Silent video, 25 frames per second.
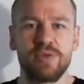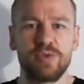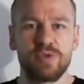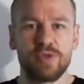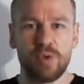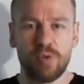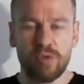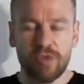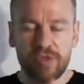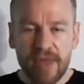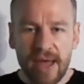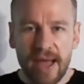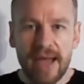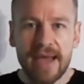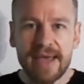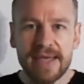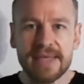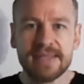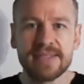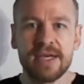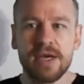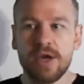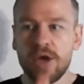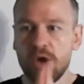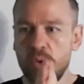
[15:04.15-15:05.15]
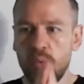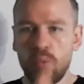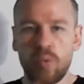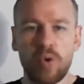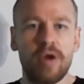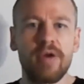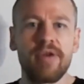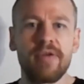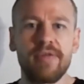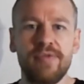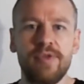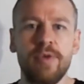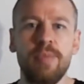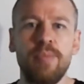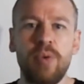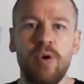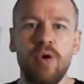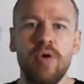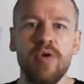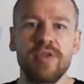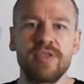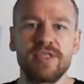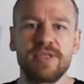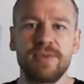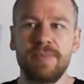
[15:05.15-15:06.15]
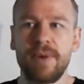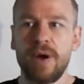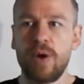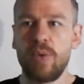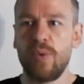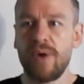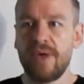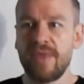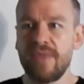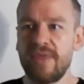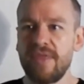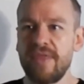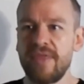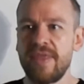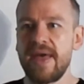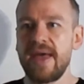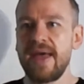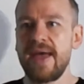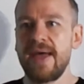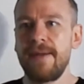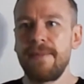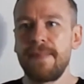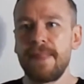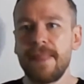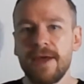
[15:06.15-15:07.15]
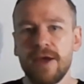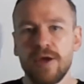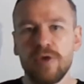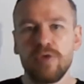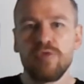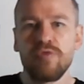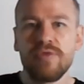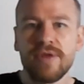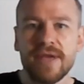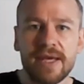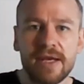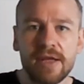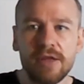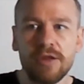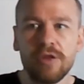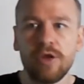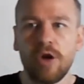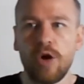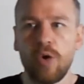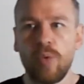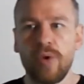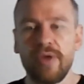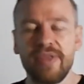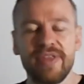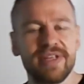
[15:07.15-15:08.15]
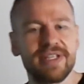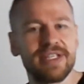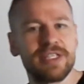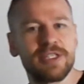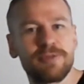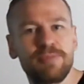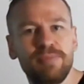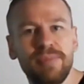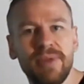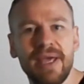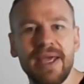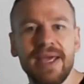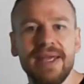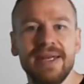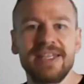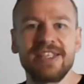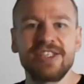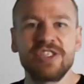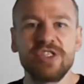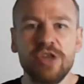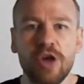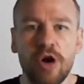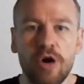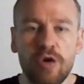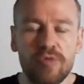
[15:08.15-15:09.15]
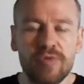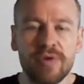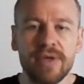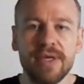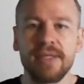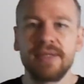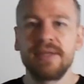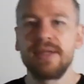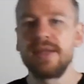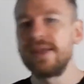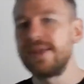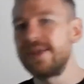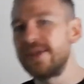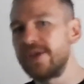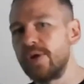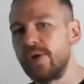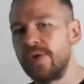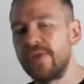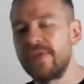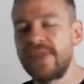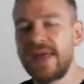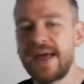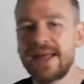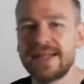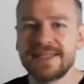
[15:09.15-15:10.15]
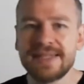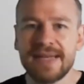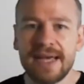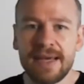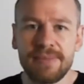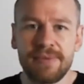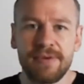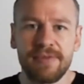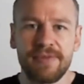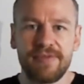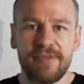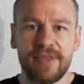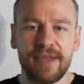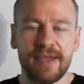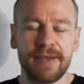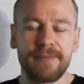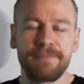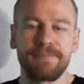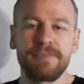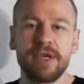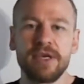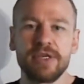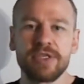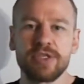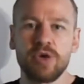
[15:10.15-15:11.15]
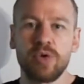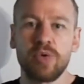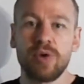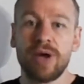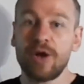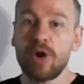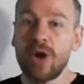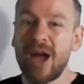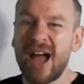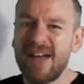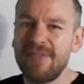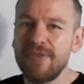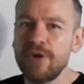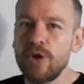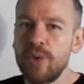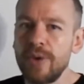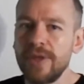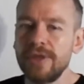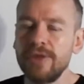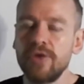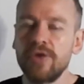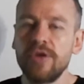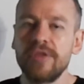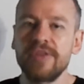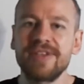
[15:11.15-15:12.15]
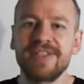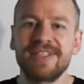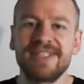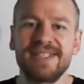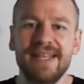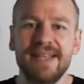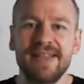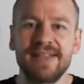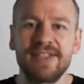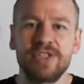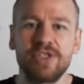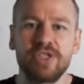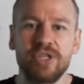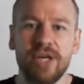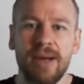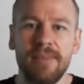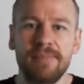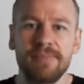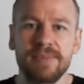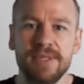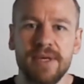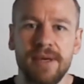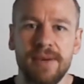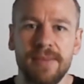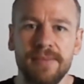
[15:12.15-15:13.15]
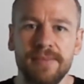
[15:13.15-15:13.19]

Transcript: So that is one of the points about whether they're real or what they're displaying is not real, you know, that type of thing. So have a quick look at the 6th chapter.